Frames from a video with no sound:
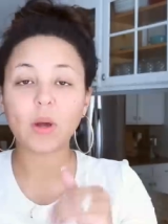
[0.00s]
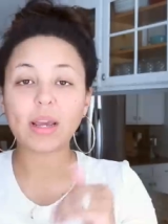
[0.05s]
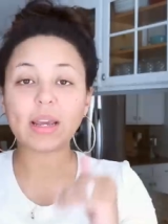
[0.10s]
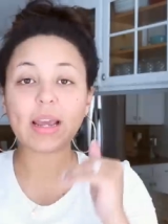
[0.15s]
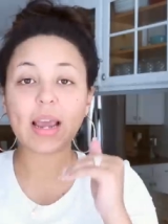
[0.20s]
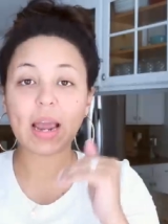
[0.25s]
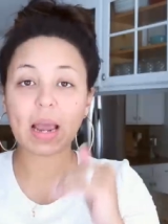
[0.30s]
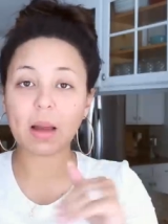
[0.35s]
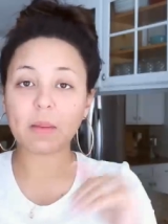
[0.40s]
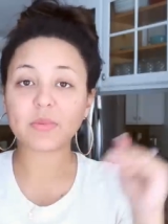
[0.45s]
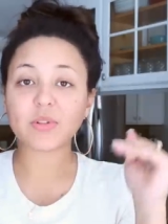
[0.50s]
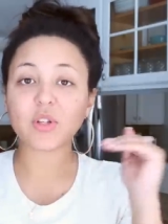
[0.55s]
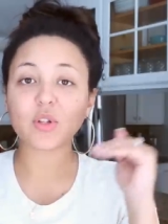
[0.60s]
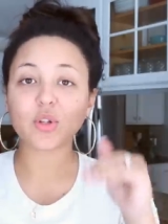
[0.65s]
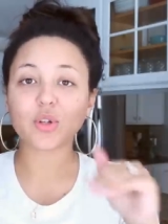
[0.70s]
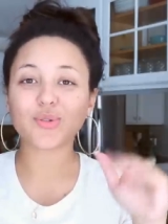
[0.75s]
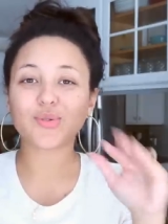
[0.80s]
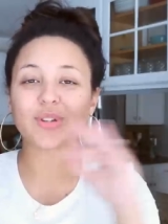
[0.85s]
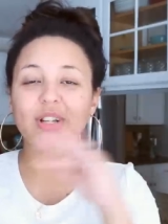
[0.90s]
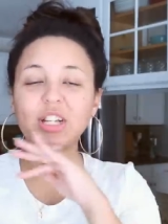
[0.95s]
We
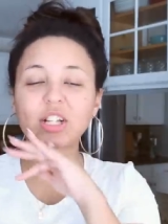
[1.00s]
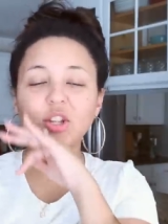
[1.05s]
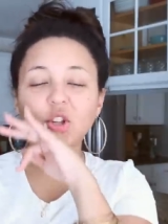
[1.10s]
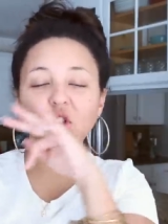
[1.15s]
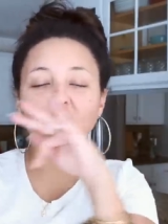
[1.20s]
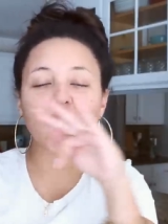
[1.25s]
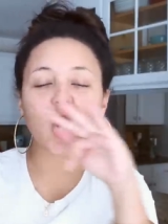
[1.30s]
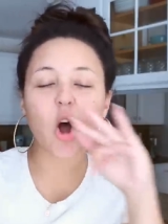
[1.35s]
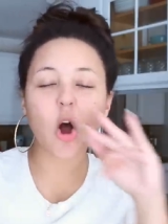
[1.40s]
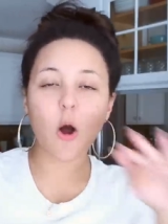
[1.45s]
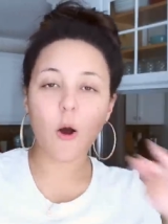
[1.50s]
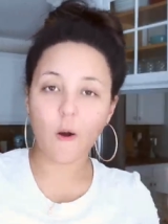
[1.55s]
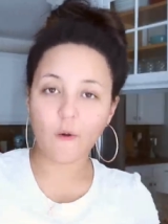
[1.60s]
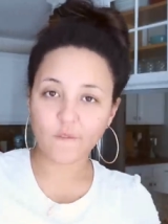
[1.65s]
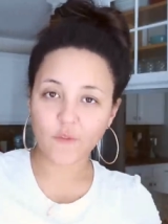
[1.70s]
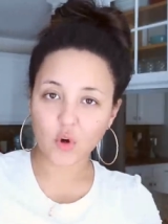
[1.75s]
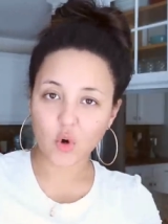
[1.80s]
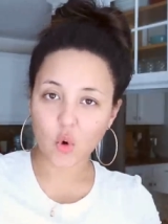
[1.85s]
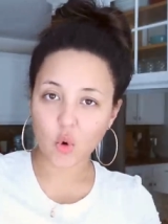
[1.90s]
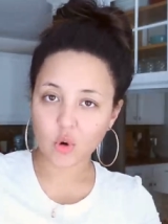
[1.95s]
absolutely
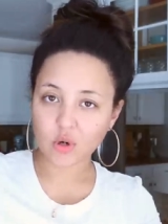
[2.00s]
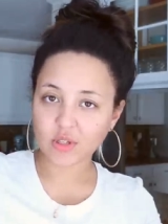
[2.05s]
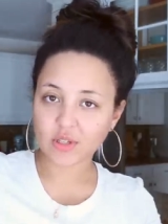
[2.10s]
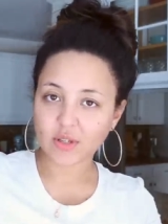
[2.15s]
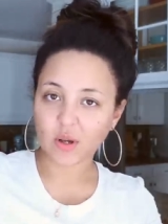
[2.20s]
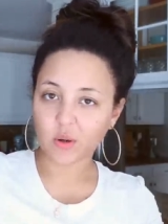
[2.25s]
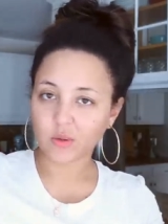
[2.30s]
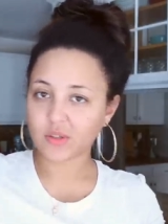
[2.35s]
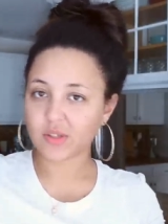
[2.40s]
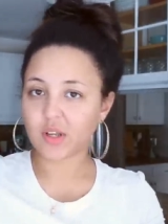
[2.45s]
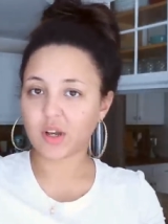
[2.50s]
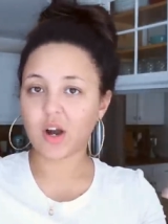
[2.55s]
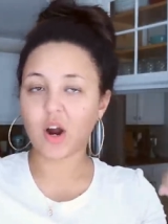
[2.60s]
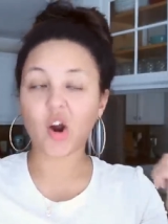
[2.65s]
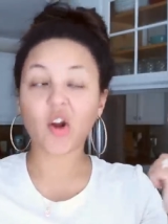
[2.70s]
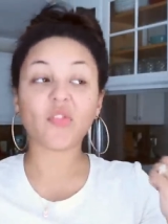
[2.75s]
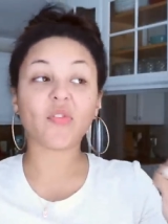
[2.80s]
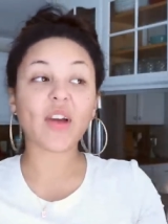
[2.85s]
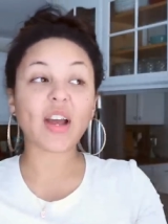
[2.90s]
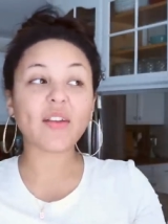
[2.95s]
love corn salsa.
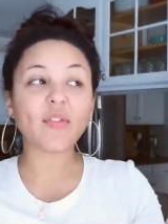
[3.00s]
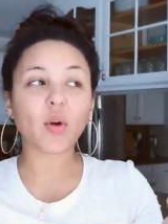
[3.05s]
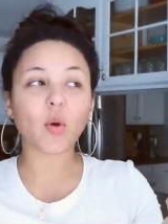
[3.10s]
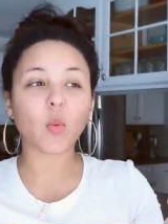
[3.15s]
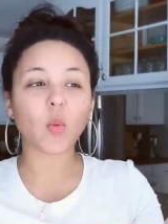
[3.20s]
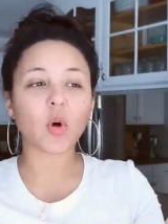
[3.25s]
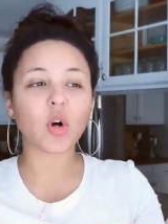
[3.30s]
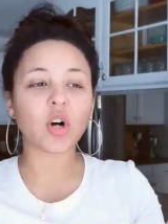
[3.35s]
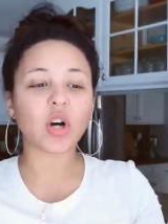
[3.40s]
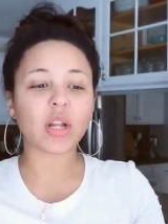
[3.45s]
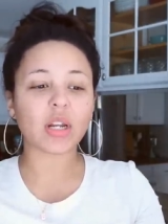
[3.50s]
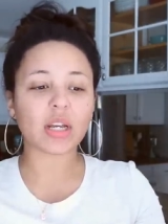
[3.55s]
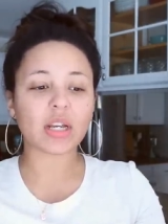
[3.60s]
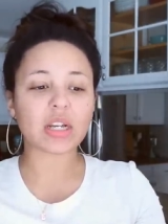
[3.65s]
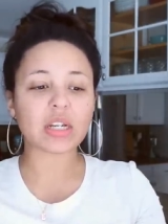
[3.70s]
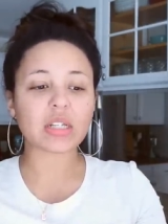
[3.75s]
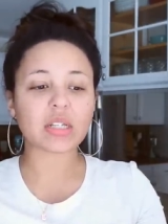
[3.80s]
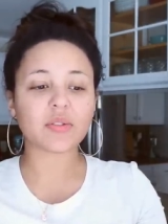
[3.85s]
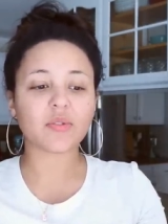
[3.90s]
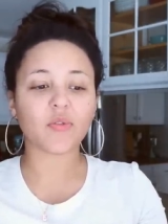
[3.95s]
Our favorite one
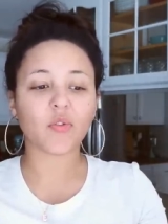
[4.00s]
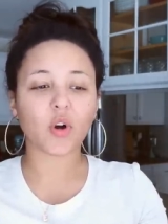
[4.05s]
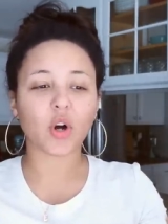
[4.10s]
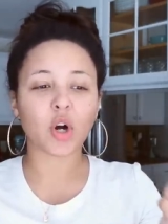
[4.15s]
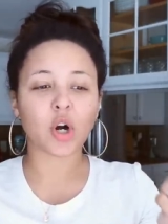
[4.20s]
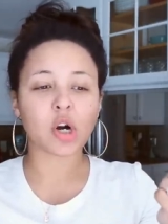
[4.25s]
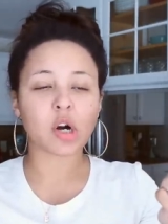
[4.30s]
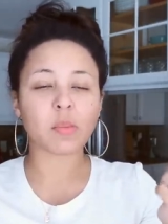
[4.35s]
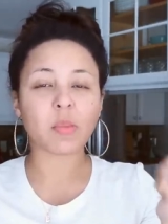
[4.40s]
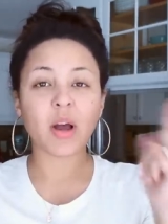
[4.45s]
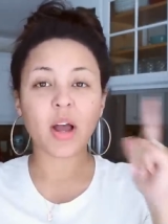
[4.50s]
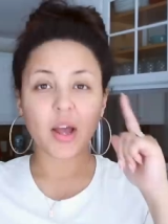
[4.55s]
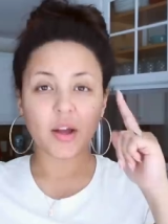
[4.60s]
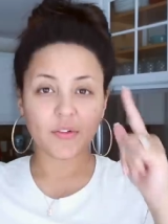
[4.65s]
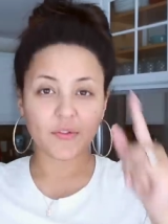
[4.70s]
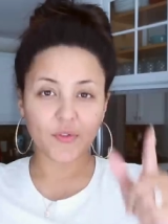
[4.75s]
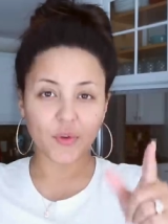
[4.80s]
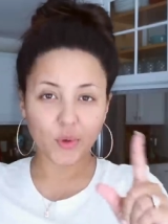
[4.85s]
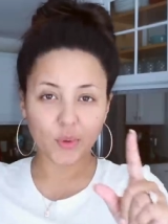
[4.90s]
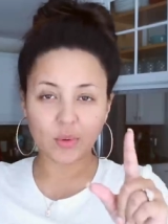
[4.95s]
is from
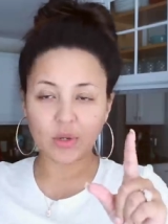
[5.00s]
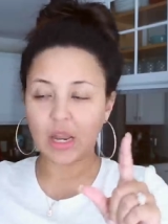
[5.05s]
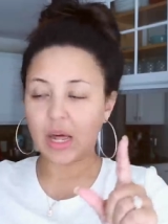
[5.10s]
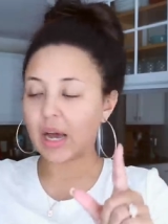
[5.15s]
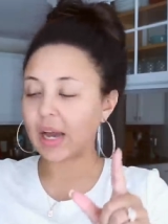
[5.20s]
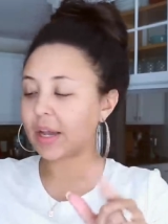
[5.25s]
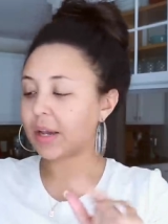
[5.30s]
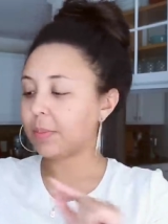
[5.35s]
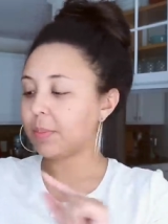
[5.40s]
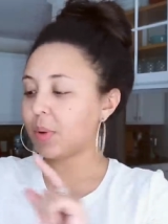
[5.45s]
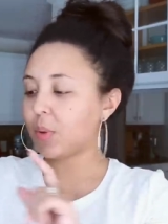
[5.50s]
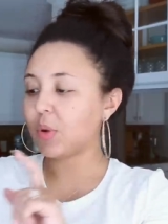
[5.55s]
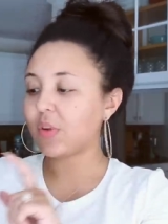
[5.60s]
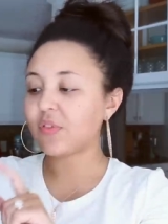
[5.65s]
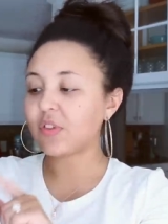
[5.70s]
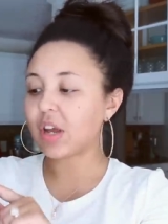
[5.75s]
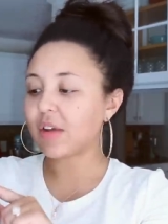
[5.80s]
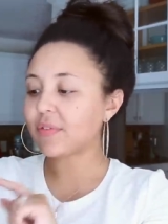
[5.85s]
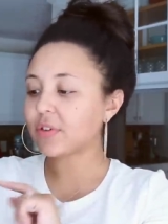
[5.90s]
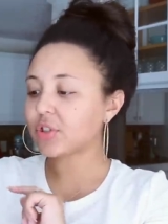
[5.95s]
Food Lion, but
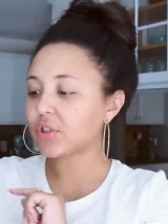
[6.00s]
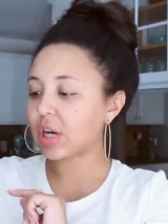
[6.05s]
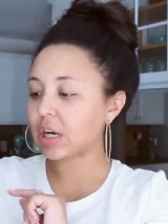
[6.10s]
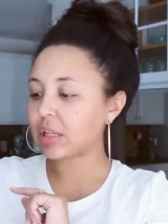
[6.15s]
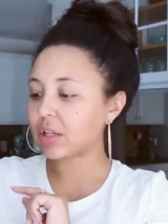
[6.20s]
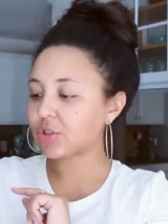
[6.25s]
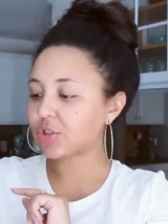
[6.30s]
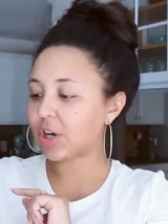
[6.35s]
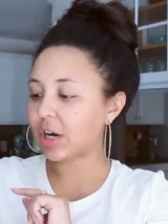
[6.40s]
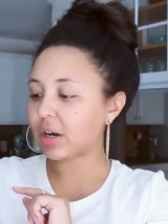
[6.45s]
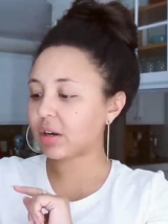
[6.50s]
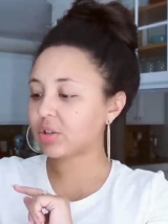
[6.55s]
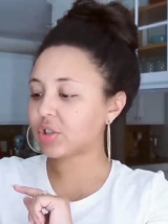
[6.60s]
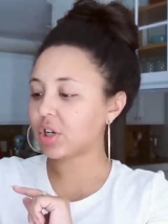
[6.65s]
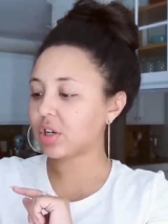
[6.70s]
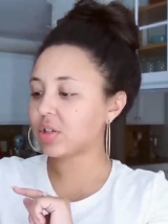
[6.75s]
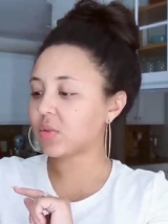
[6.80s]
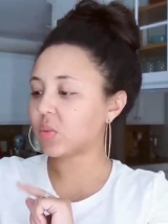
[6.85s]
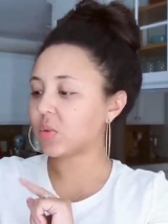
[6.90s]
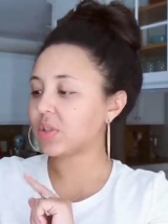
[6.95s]
we've never tried the Trader
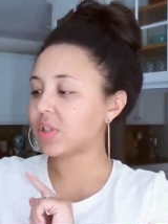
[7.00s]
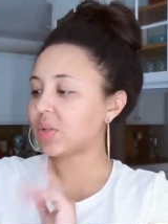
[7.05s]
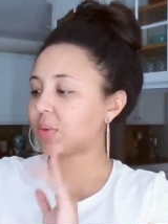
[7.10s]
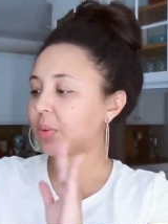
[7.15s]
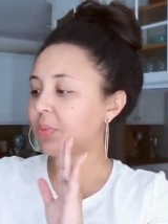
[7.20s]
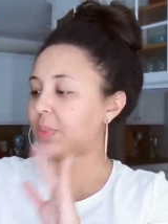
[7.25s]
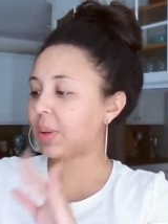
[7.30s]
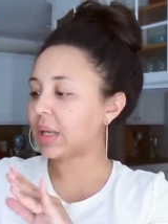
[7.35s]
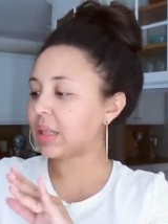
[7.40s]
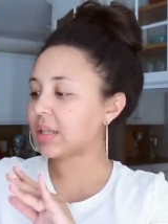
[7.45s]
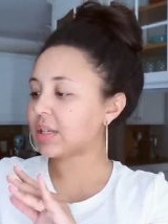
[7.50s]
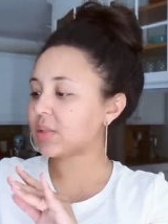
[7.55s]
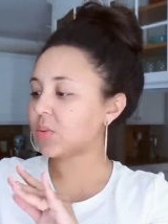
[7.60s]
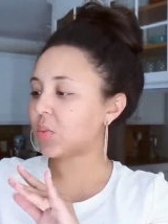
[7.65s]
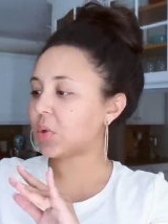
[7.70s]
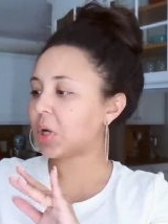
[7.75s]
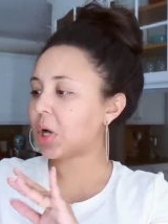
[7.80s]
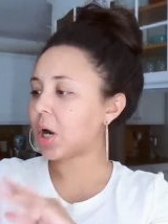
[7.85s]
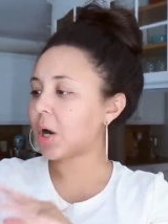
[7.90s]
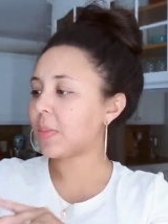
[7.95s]
Joe's one, so we picked this
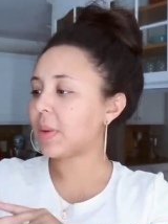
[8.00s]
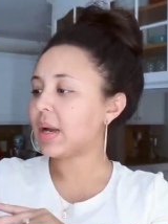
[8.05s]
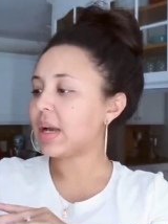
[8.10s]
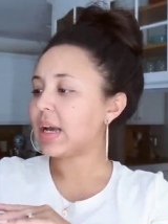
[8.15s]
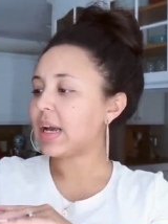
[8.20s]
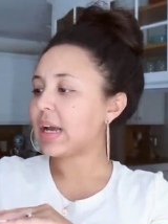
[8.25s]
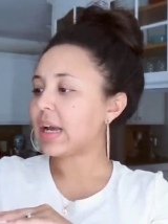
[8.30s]
one up.